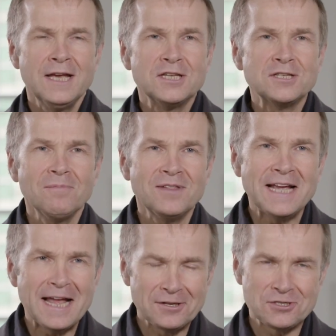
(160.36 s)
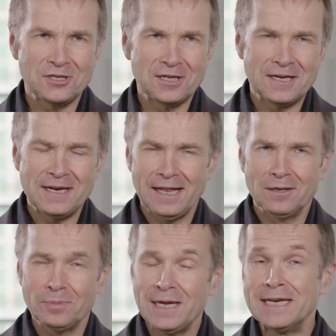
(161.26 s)
Something else that can
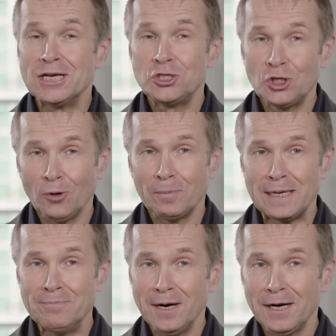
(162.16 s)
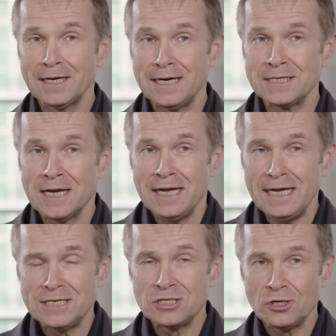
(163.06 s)
help in a choppy market
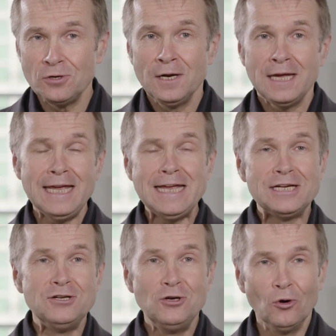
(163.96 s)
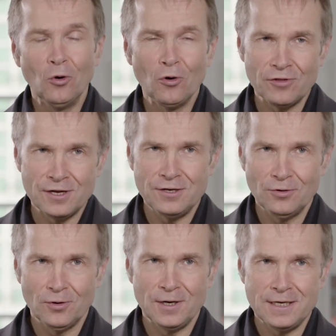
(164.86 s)
is to ignore the
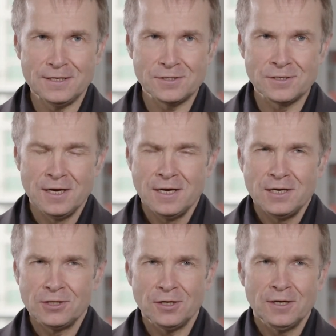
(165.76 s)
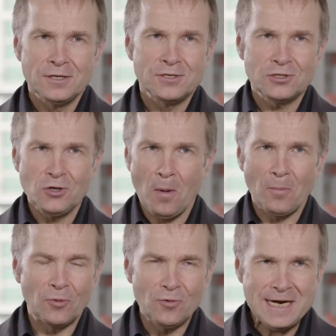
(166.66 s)
noise, to stop
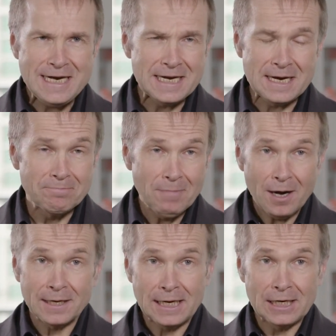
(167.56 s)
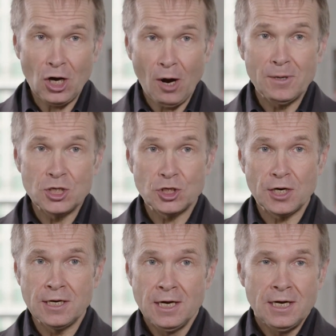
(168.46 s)
reading market
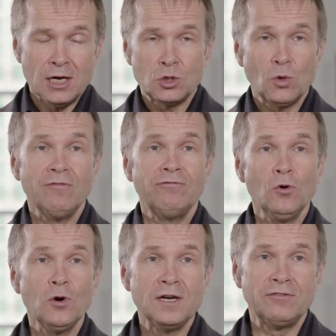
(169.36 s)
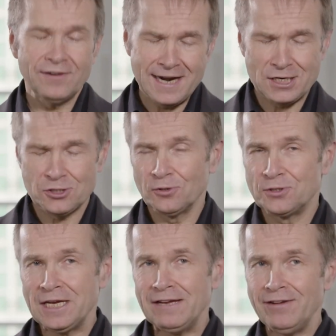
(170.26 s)
commentary and to avoid financial
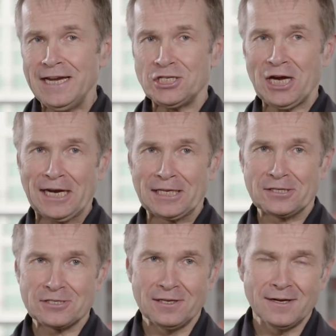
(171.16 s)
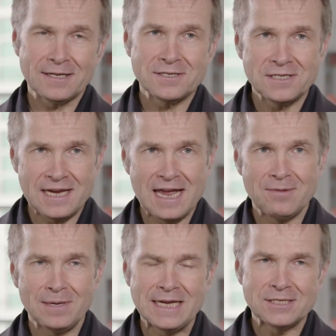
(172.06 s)
TV channels like
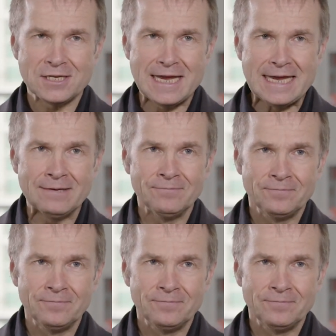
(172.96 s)
CNBC.